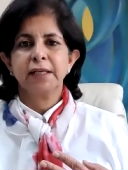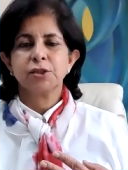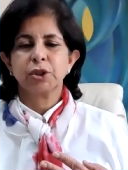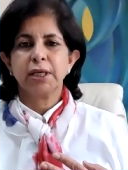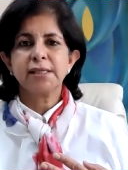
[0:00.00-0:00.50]

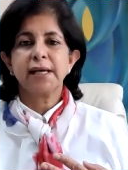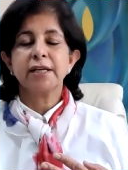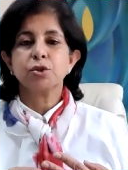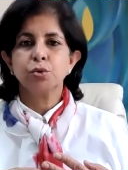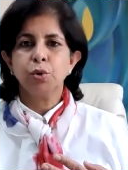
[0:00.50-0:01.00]
So thus, I
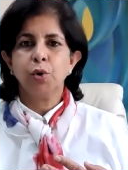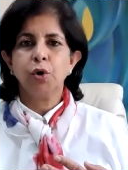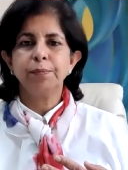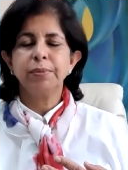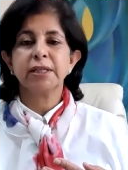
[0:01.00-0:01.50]
do
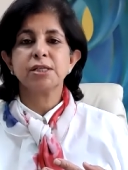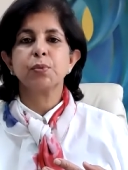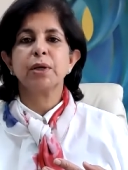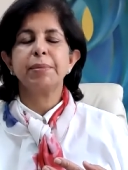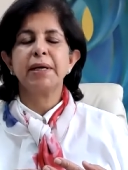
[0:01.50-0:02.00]
hope this
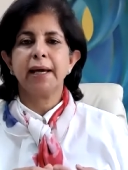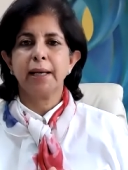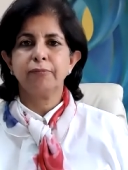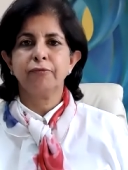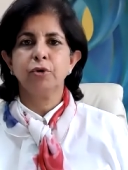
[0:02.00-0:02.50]
will be
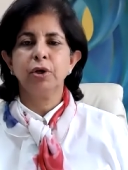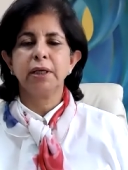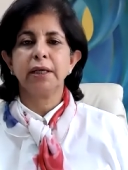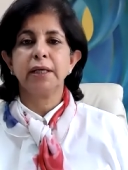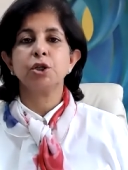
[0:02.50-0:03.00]
helpful
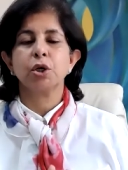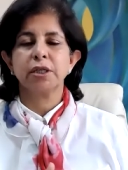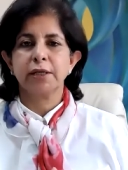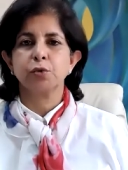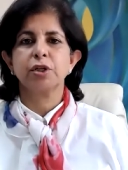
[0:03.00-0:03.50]
in your
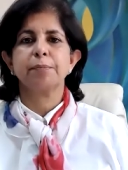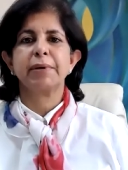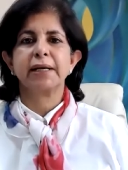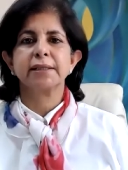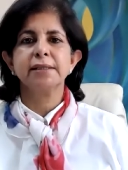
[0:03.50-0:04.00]
day-to-day
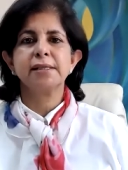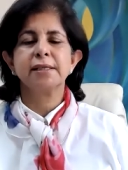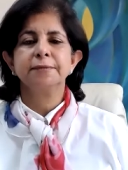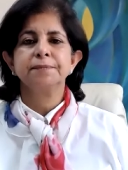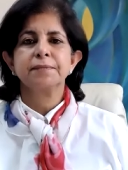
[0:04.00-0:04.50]
practice,